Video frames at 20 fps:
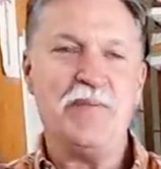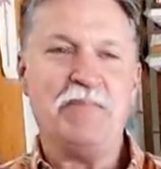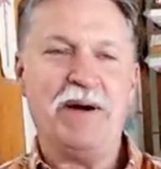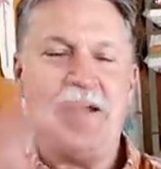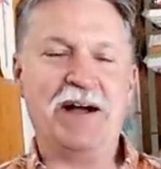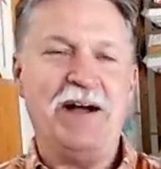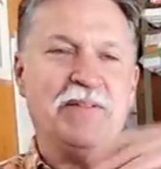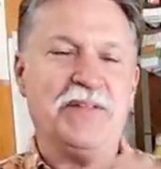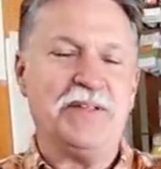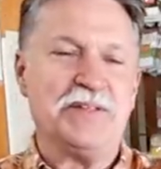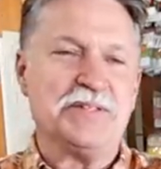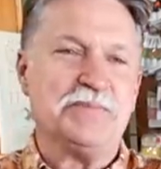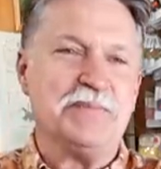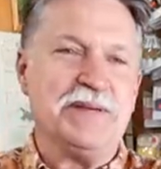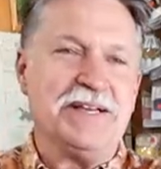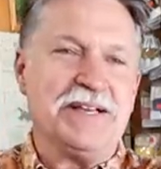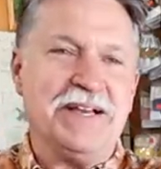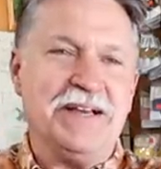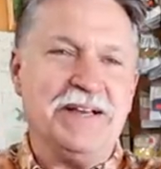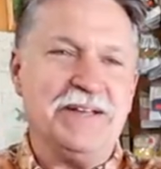piled those
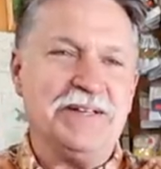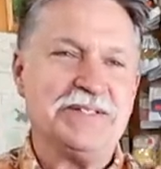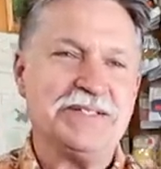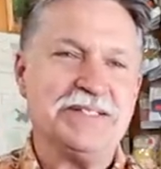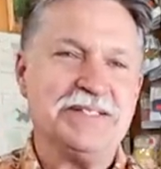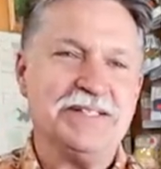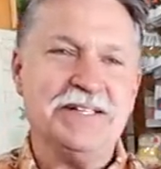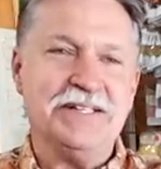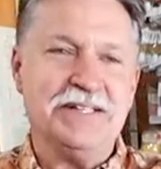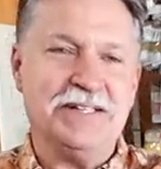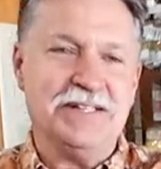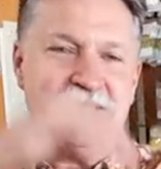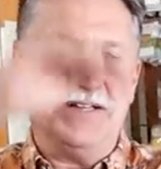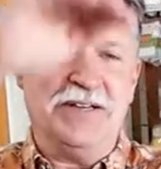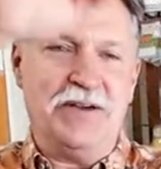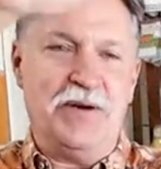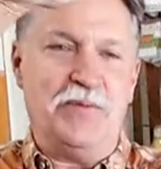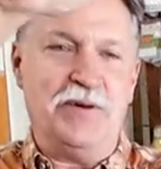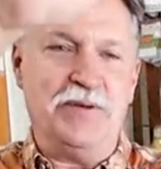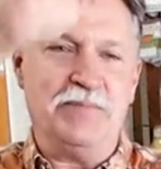big O's in the
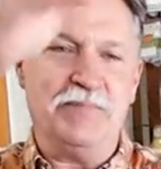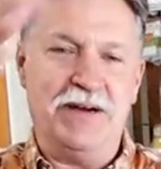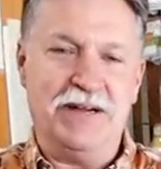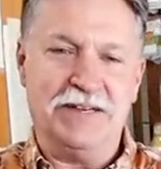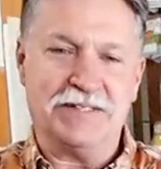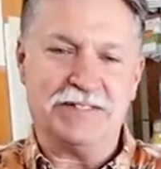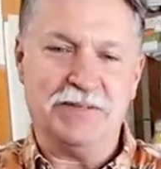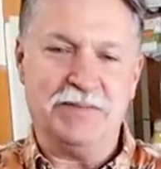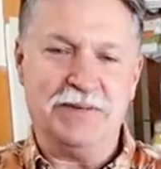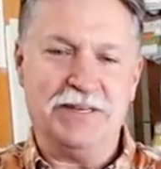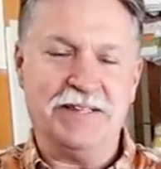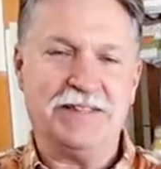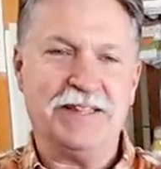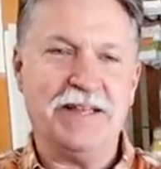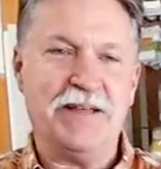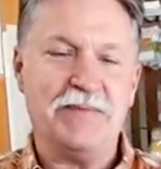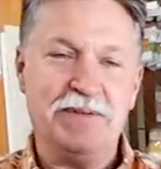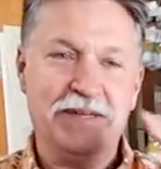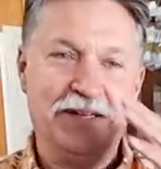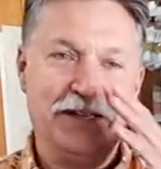one box about
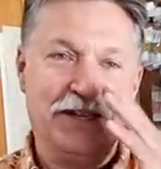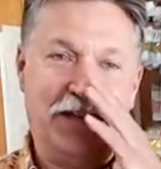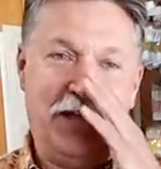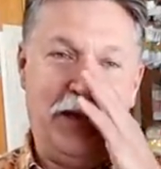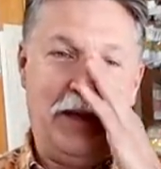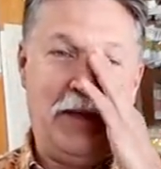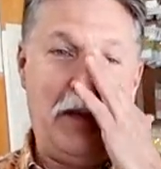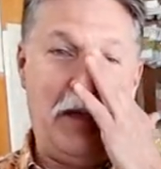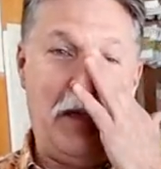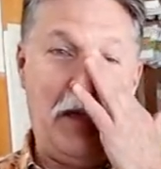that big,